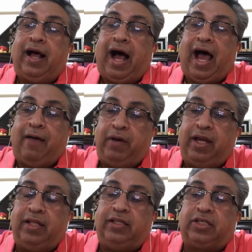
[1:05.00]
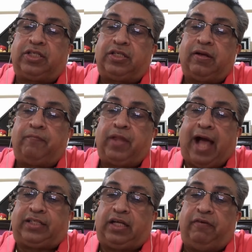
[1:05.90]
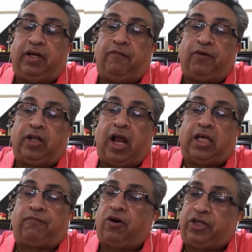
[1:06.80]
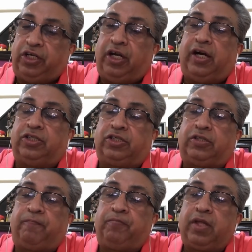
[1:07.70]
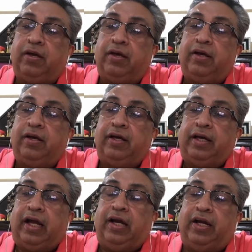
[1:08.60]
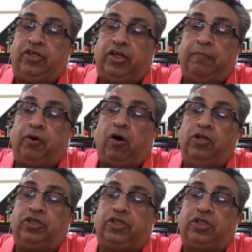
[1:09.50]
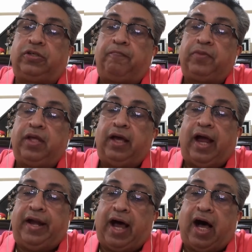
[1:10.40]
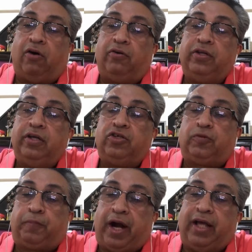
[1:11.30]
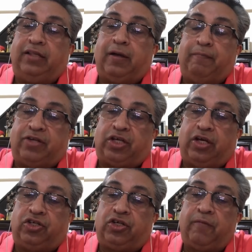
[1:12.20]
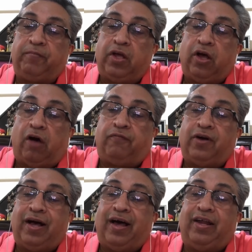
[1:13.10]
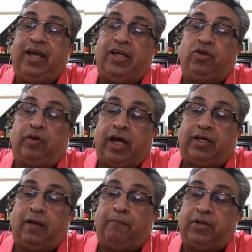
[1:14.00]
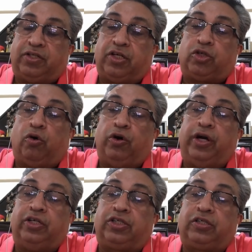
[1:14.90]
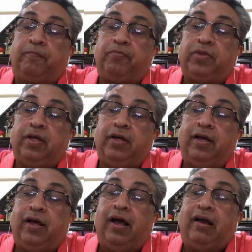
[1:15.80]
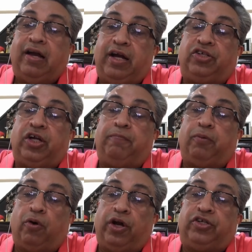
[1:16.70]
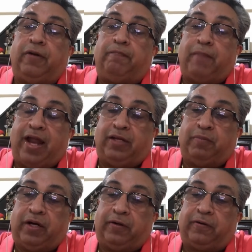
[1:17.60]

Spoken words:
I have been in this activity for the last 40 years in leadership roles and now spreading the message of re educating business owners, leadership, ownership, management.